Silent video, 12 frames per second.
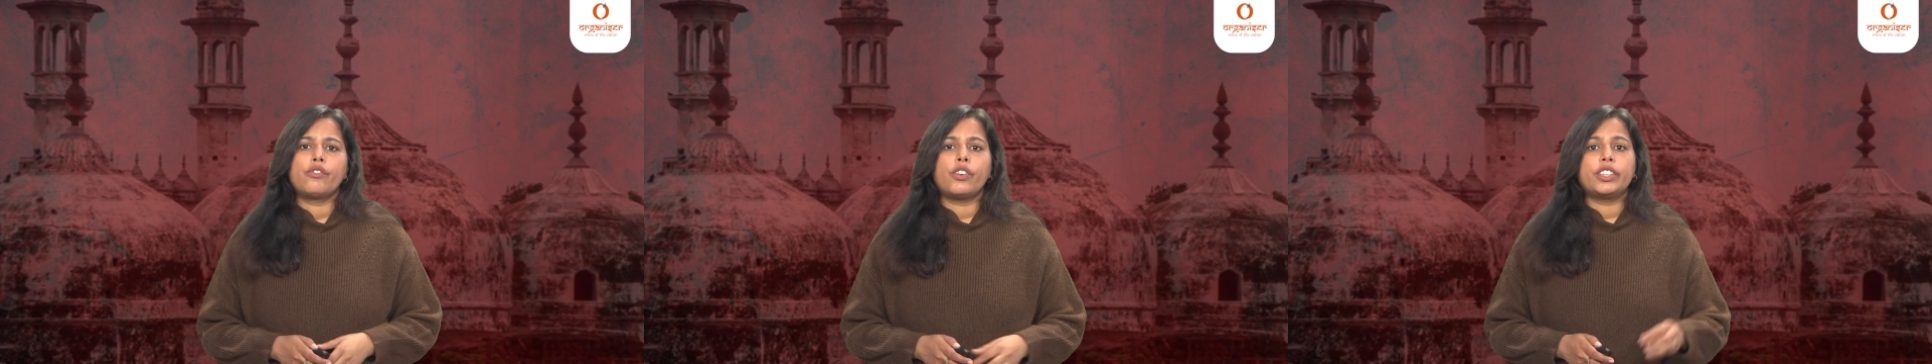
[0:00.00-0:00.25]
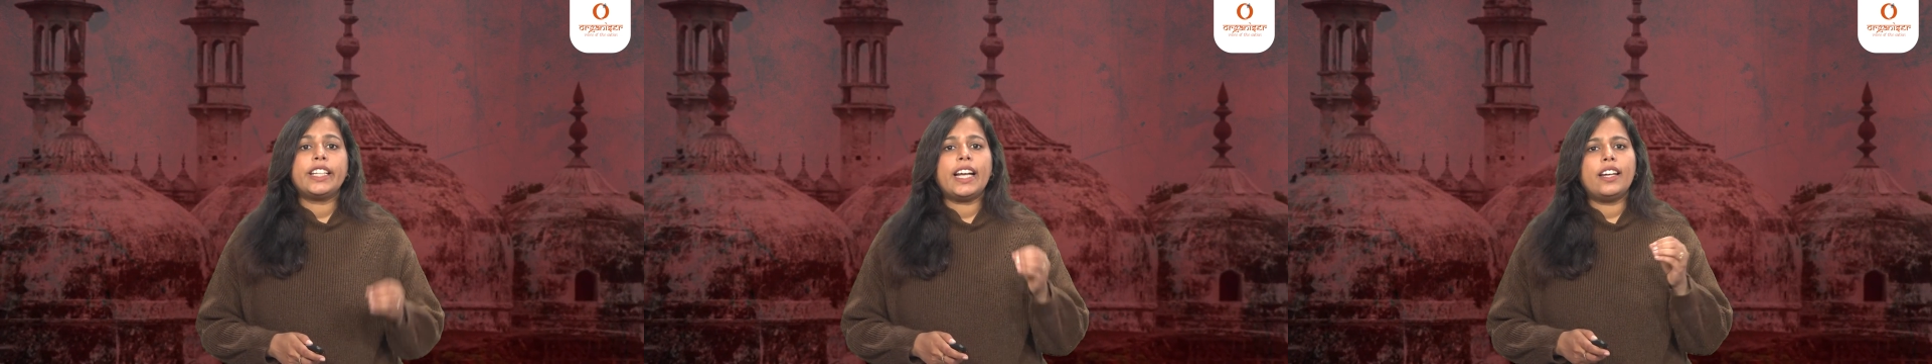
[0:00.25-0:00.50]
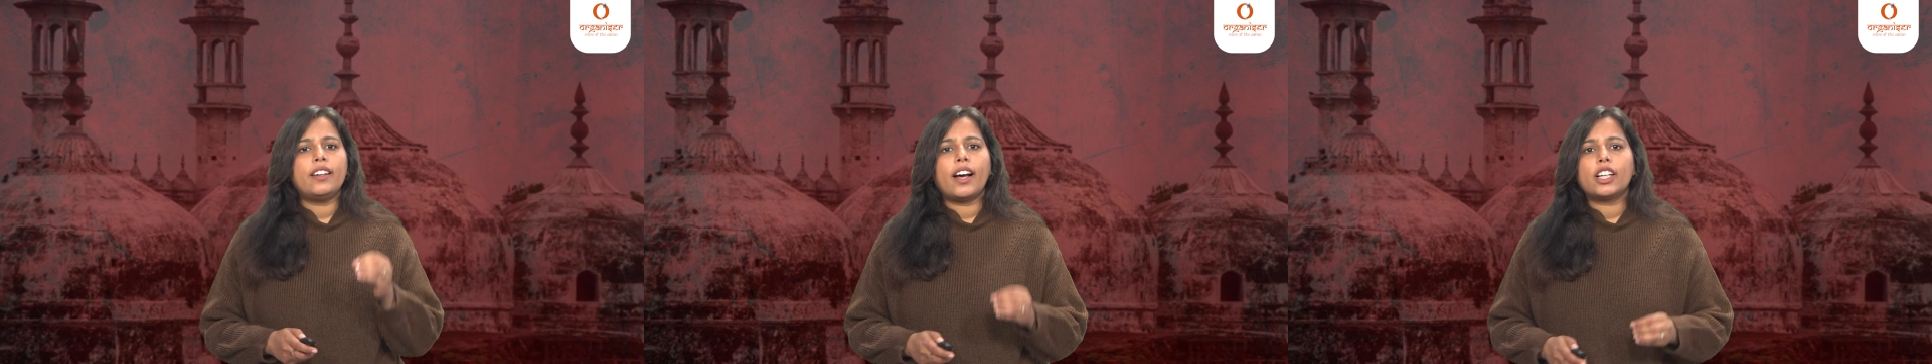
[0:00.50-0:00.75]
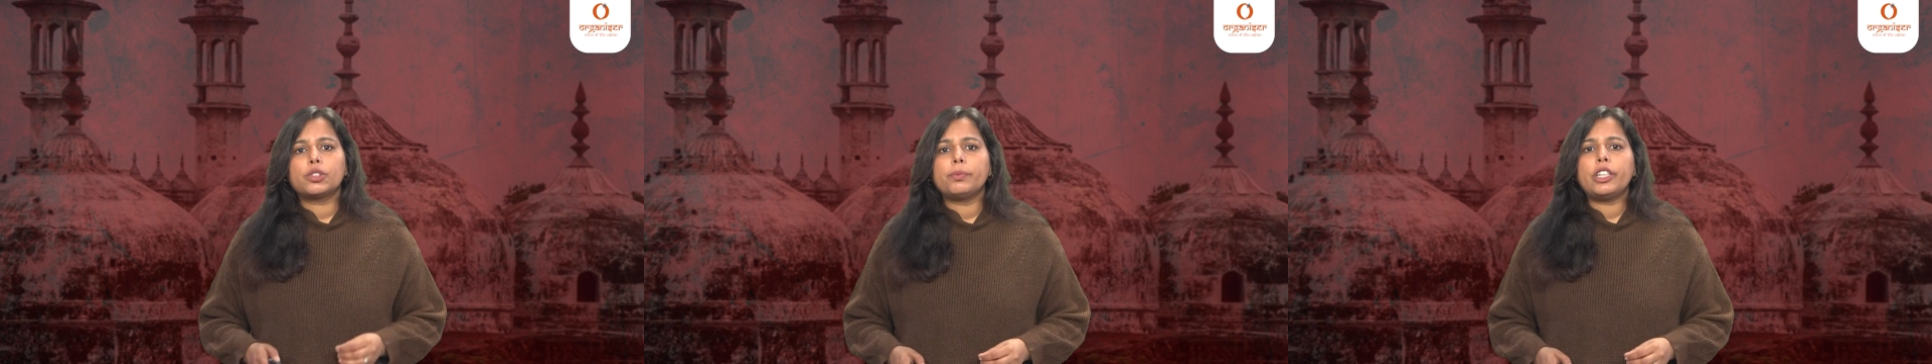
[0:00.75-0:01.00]
For the
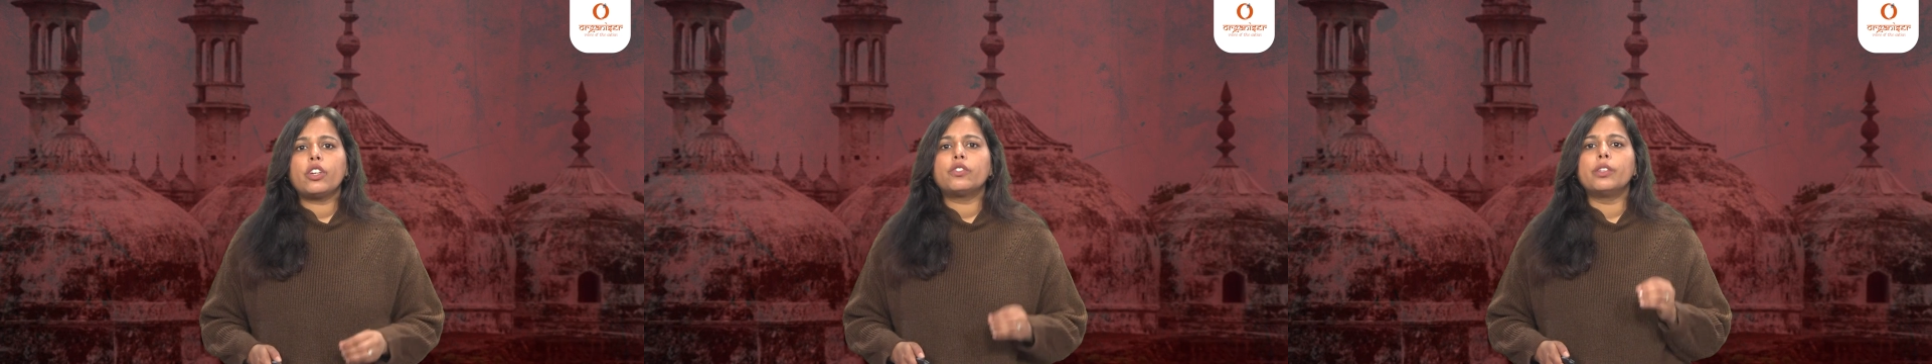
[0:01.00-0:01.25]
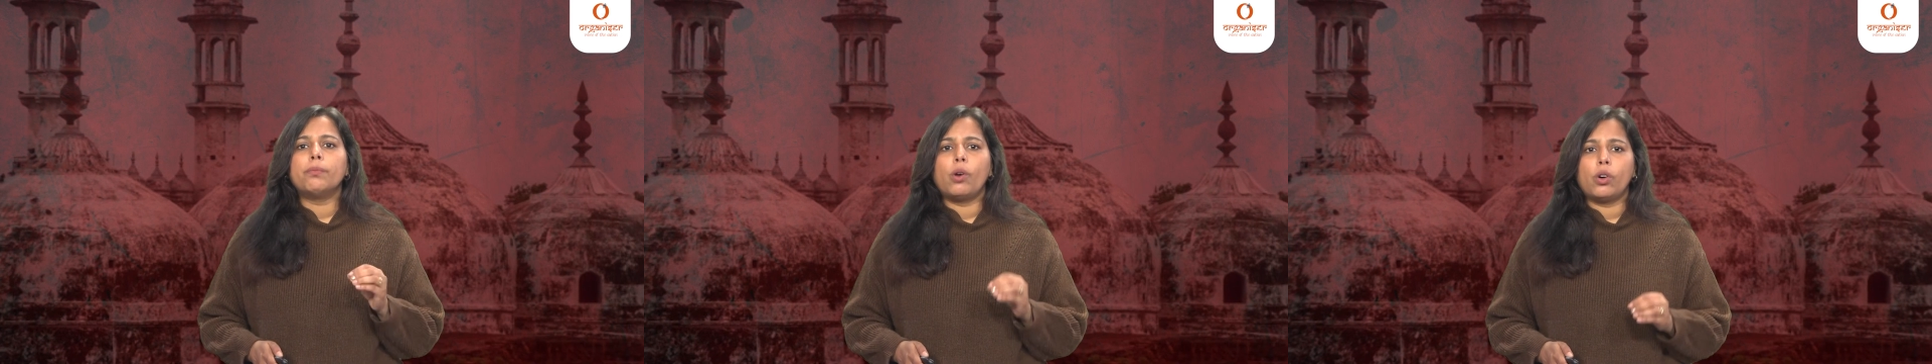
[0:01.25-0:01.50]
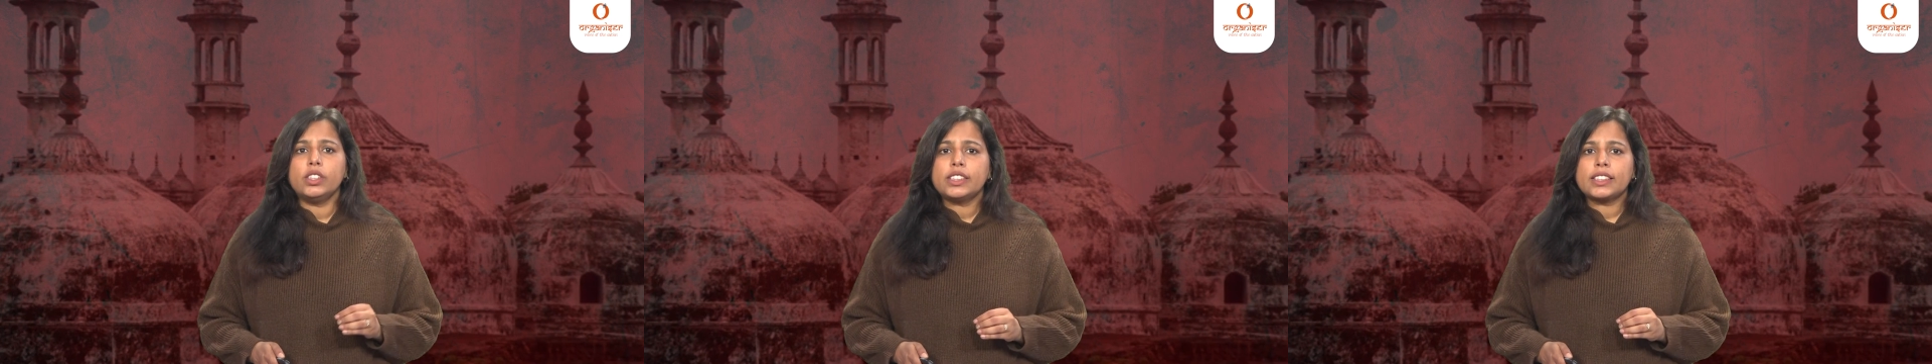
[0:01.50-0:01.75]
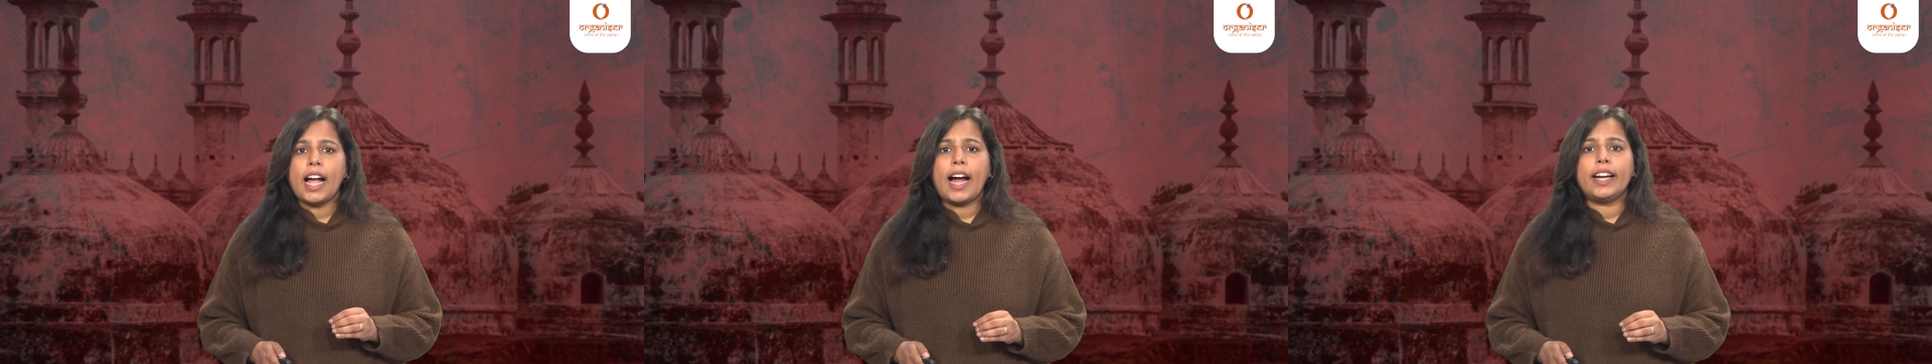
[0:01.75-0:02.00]
enlargement of the mosque